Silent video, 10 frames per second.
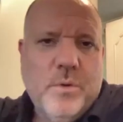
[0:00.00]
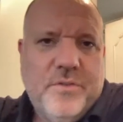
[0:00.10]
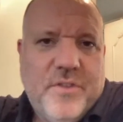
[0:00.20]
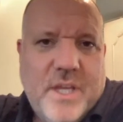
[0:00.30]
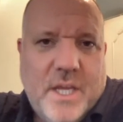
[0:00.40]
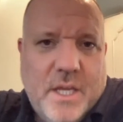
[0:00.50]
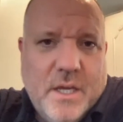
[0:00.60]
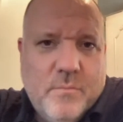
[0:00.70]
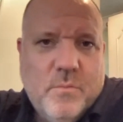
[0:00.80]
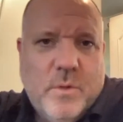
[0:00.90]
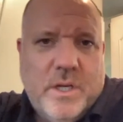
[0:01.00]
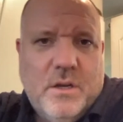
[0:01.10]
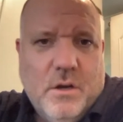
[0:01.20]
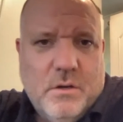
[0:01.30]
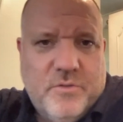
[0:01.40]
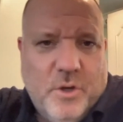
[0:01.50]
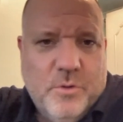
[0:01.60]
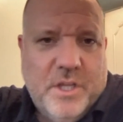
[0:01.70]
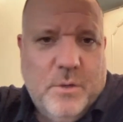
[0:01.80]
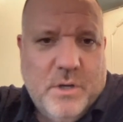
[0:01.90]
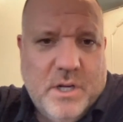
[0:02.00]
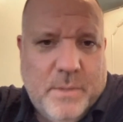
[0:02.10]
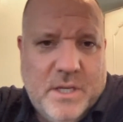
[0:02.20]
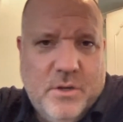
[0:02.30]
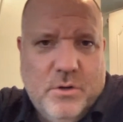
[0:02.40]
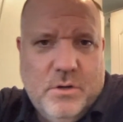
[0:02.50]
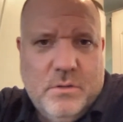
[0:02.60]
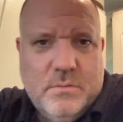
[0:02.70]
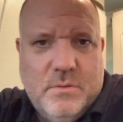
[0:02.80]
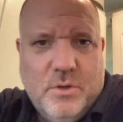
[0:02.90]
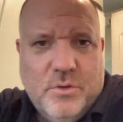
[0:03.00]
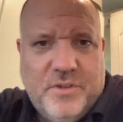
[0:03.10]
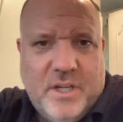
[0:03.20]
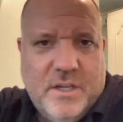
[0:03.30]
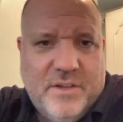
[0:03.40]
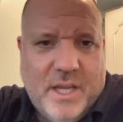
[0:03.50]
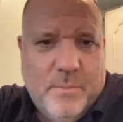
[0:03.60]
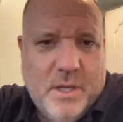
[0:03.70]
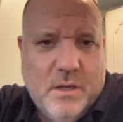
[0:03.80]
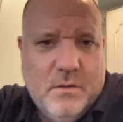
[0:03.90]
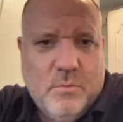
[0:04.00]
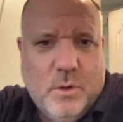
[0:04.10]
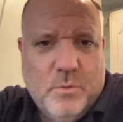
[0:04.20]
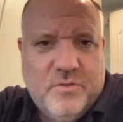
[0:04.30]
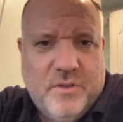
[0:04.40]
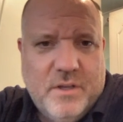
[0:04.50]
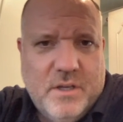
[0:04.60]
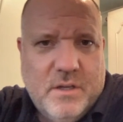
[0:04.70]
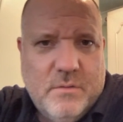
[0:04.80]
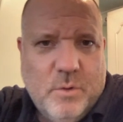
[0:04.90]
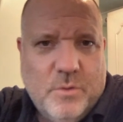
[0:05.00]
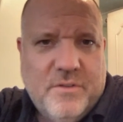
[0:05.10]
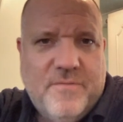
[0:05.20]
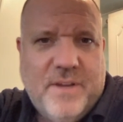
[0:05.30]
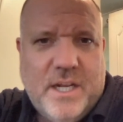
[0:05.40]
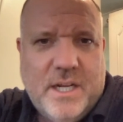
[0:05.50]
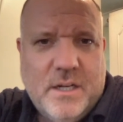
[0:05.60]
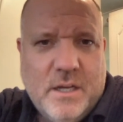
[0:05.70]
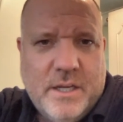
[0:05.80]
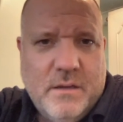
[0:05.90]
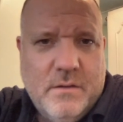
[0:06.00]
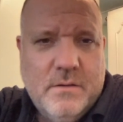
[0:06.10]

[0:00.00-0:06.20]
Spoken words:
was the when you got told that you were going to make your senior debut? What was the feeling like?